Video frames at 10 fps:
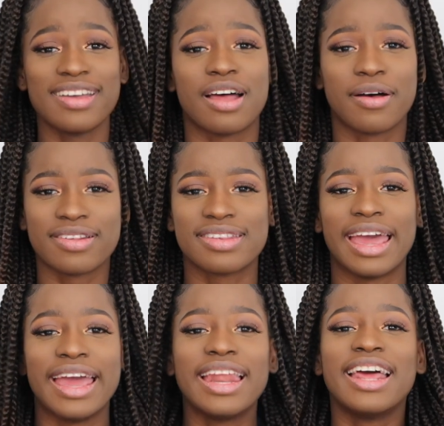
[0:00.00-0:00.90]
as I was
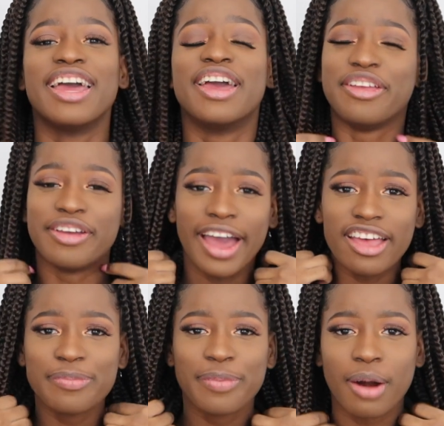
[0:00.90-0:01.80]
saying, you
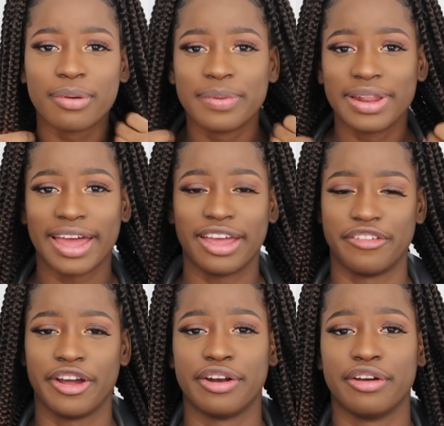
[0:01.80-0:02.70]
guys probably like
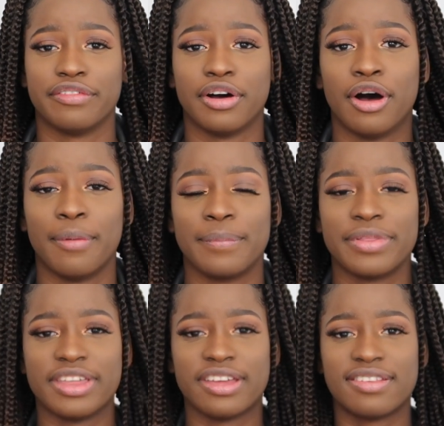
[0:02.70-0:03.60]
have heard of um
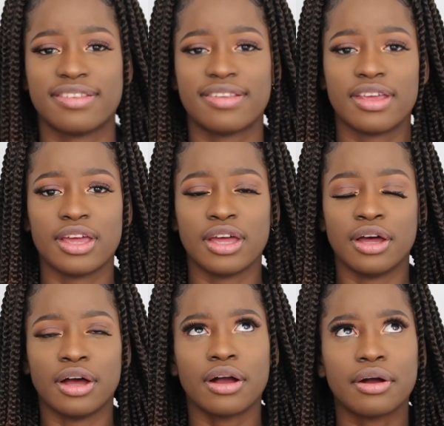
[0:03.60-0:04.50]
this
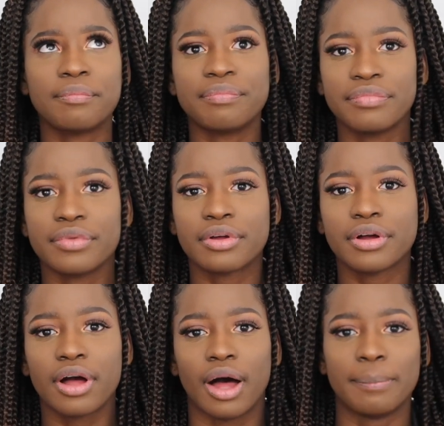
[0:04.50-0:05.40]

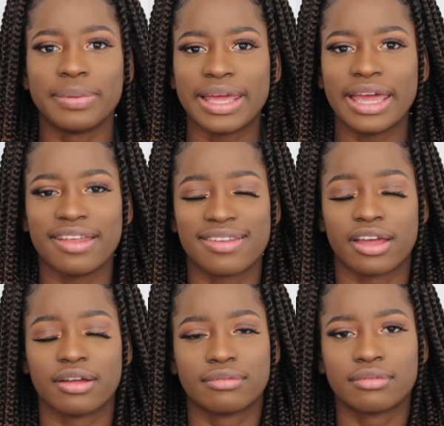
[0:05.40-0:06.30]
company. It's
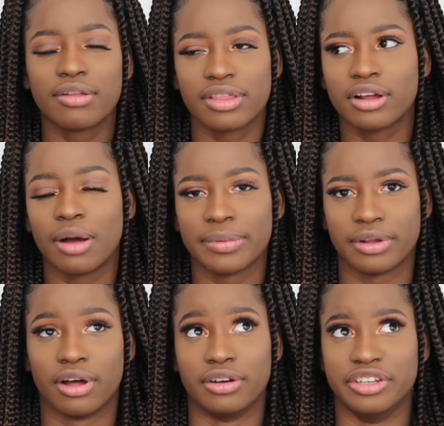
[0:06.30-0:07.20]
like a clothing
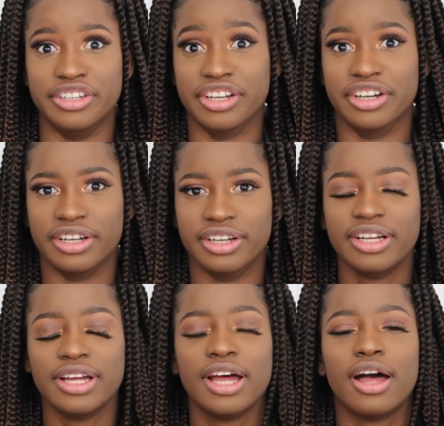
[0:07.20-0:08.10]
company. Oh, duh.